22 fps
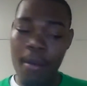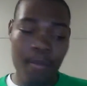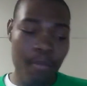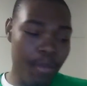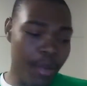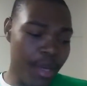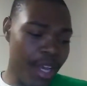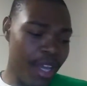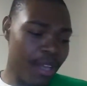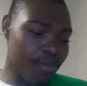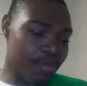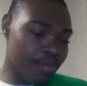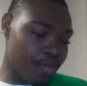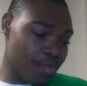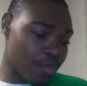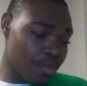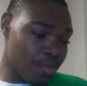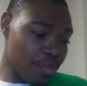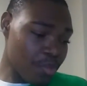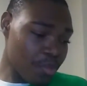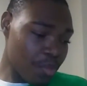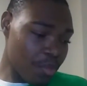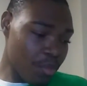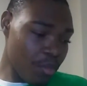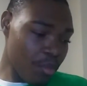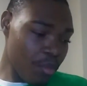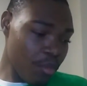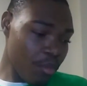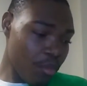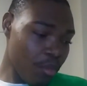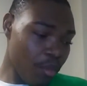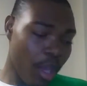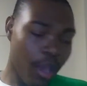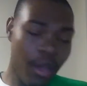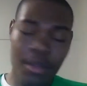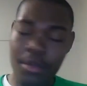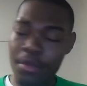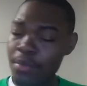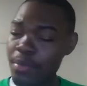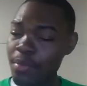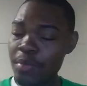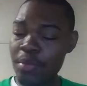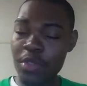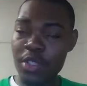But
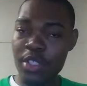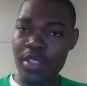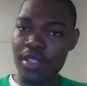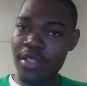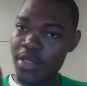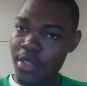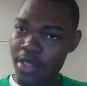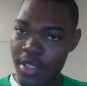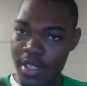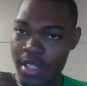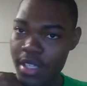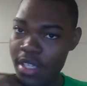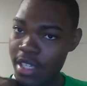does